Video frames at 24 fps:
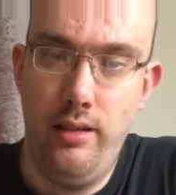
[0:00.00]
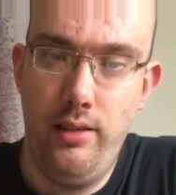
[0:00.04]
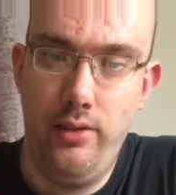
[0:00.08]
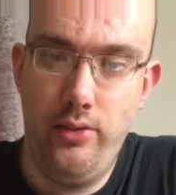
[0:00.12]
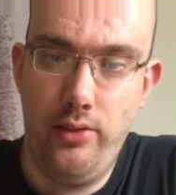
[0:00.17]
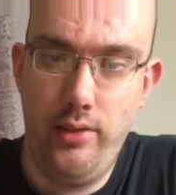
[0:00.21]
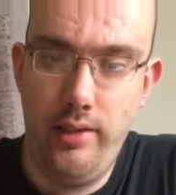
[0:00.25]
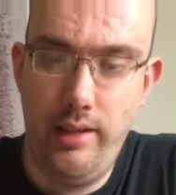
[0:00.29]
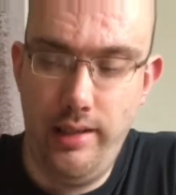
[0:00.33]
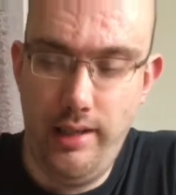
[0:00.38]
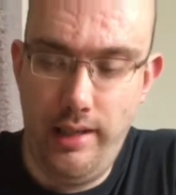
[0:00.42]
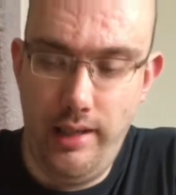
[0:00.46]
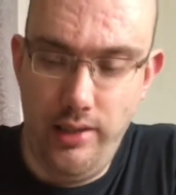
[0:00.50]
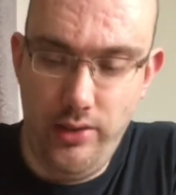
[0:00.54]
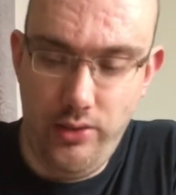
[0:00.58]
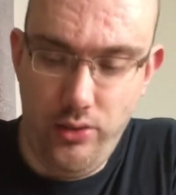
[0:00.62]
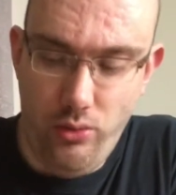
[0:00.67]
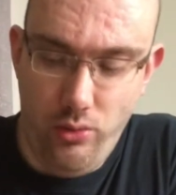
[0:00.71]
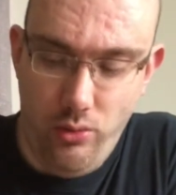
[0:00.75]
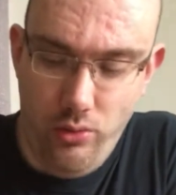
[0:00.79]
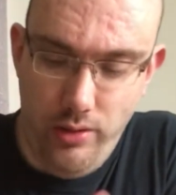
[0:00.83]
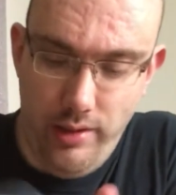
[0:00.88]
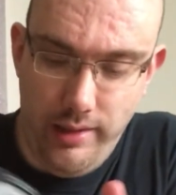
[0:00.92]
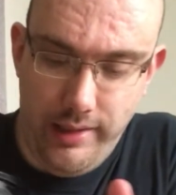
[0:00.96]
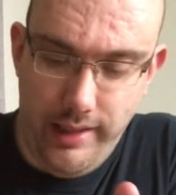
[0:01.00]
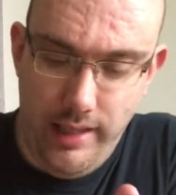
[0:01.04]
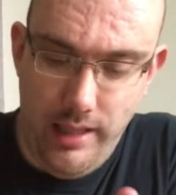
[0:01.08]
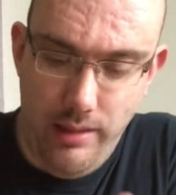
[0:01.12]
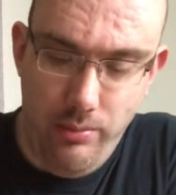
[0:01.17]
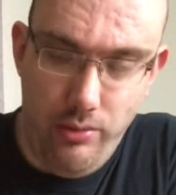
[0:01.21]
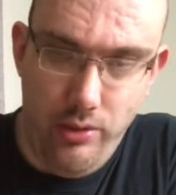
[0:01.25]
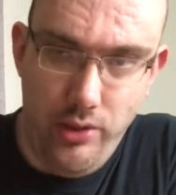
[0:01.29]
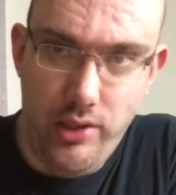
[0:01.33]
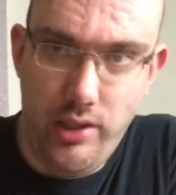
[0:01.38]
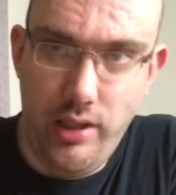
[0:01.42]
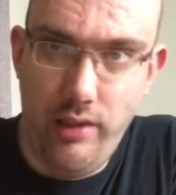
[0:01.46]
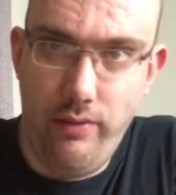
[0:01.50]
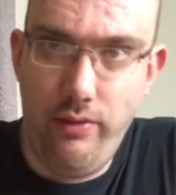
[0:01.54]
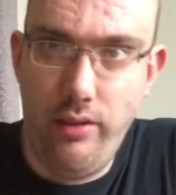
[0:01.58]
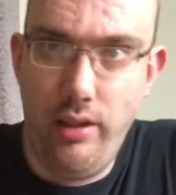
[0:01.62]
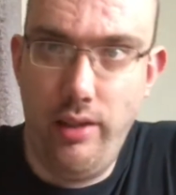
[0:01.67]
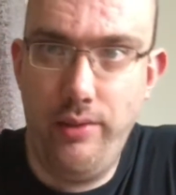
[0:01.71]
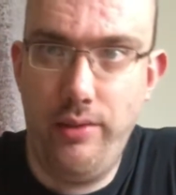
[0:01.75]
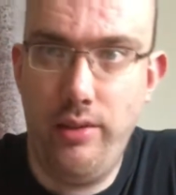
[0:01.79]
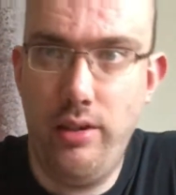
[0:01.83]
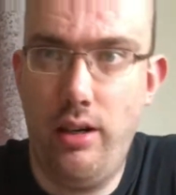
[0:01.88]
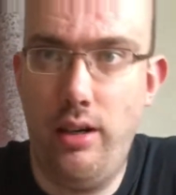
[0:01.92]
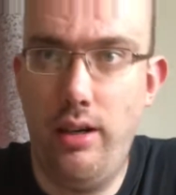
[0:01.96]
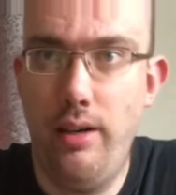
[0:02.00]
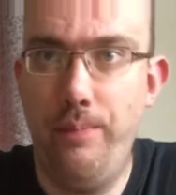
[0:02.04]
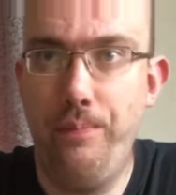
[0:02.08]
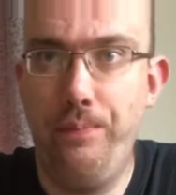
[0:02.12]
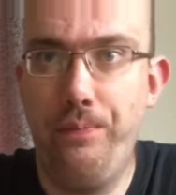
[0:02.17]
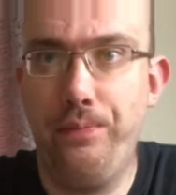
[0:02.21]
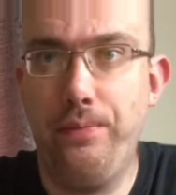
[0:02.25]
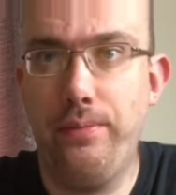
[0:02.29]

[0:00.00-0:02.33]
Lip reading: So yeah, that's all the Game Boy stuff that I've got.